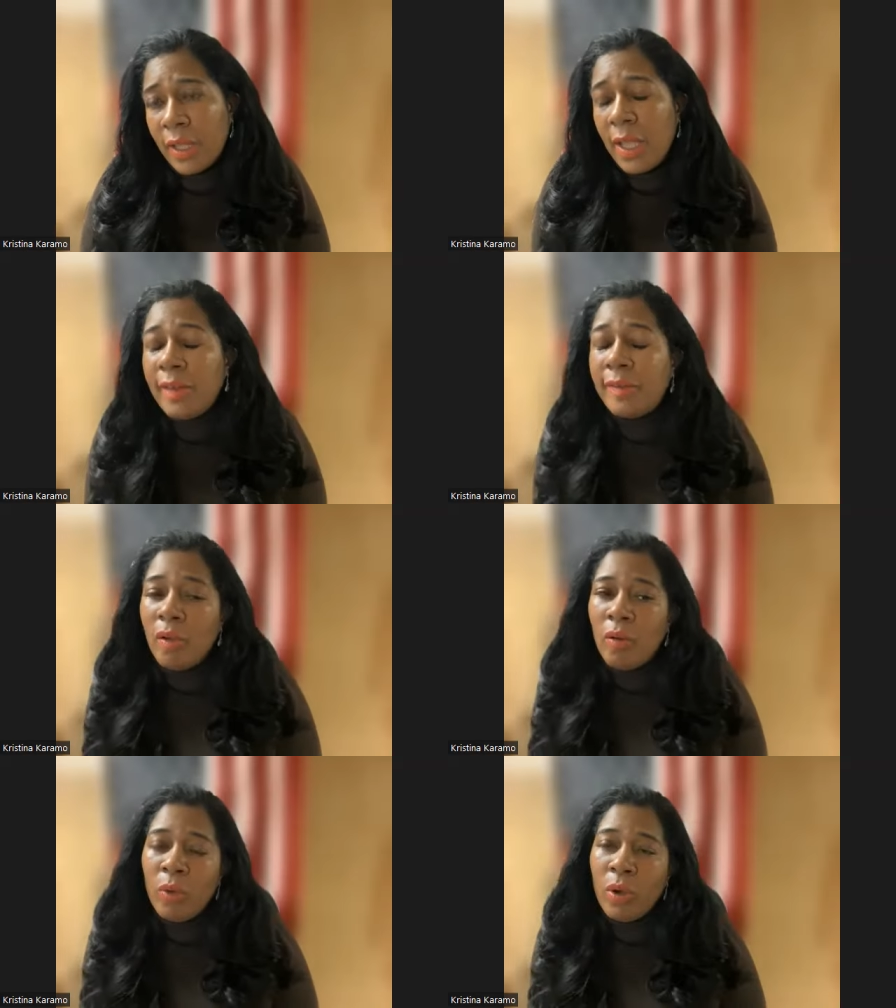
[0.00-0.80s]
And
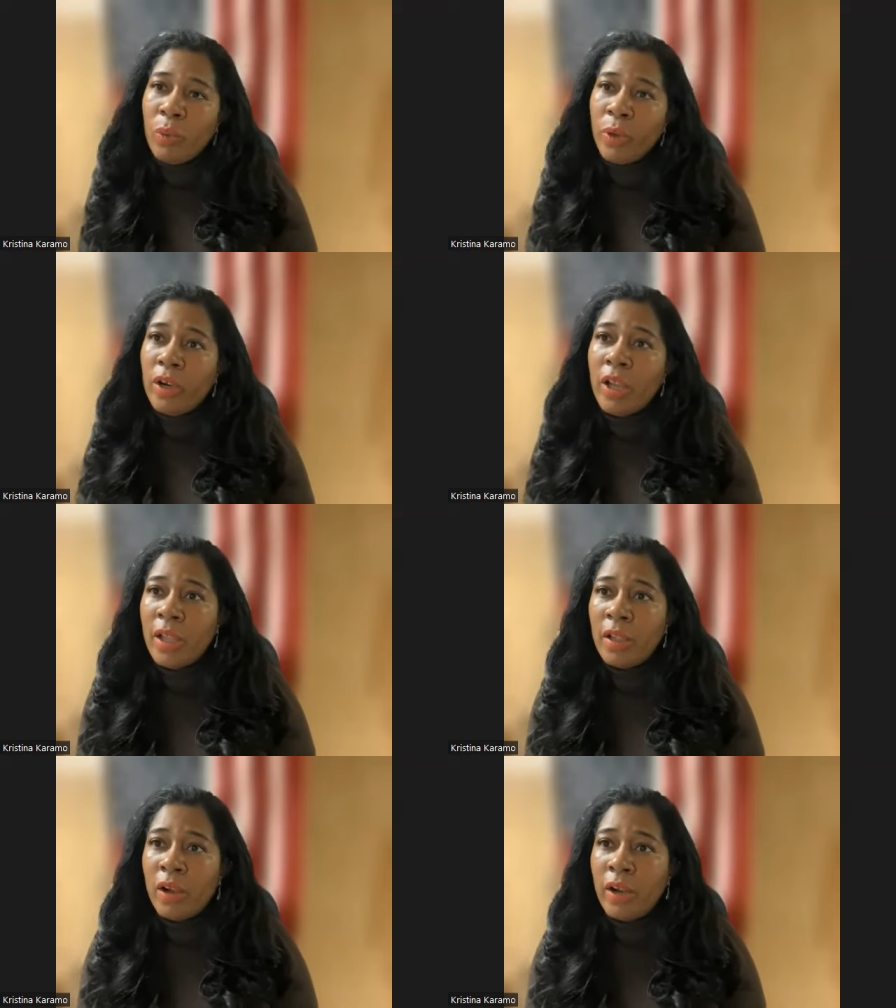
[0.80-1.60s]
so what we're
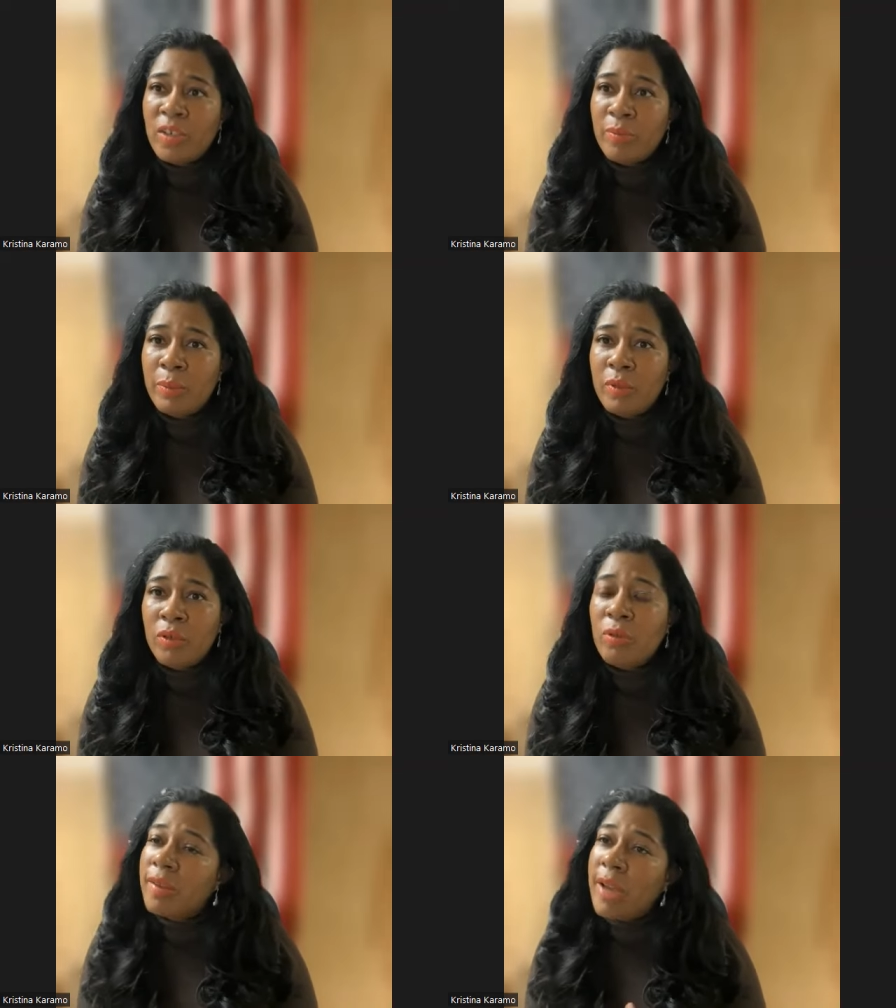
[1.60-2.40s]
encouraging people to
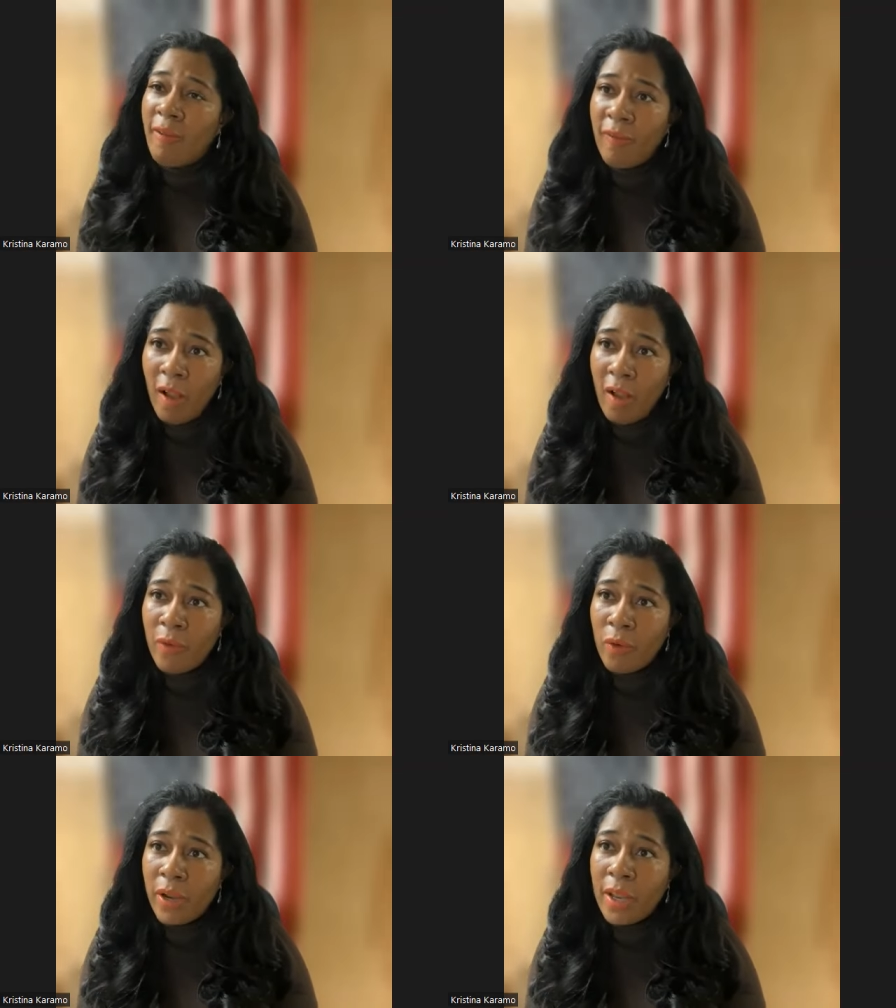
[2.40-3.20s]
do is not fall
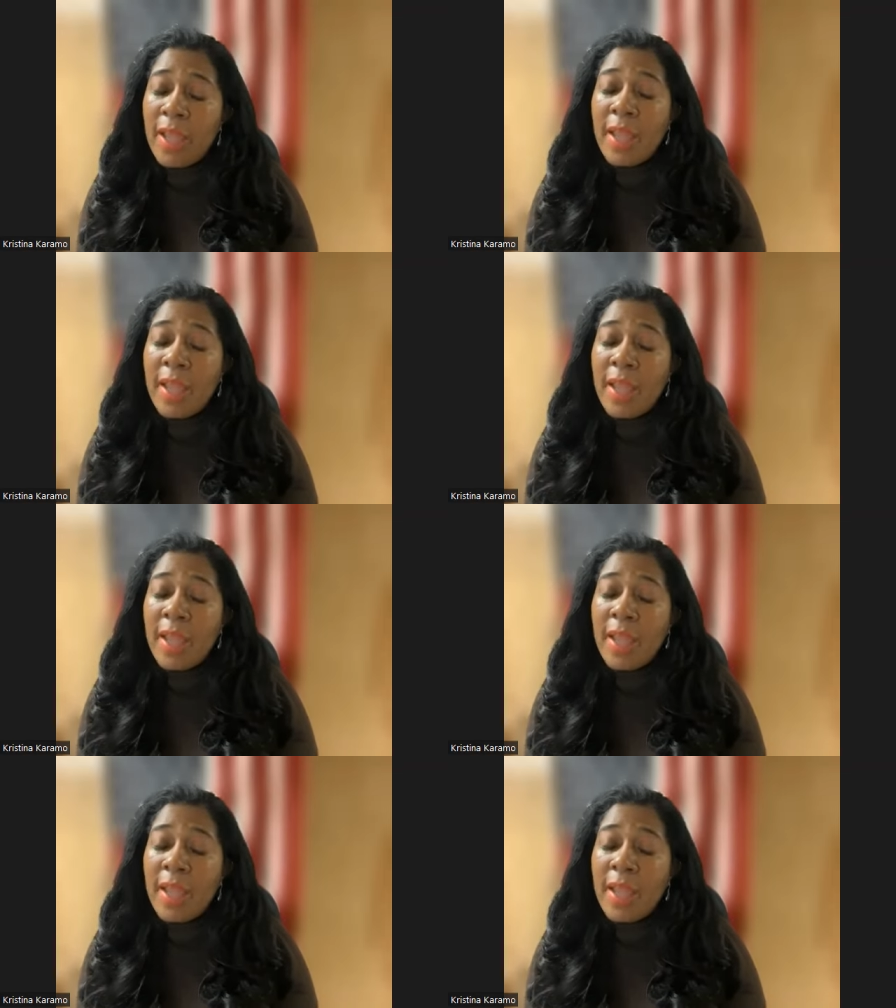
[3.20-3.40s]
for it.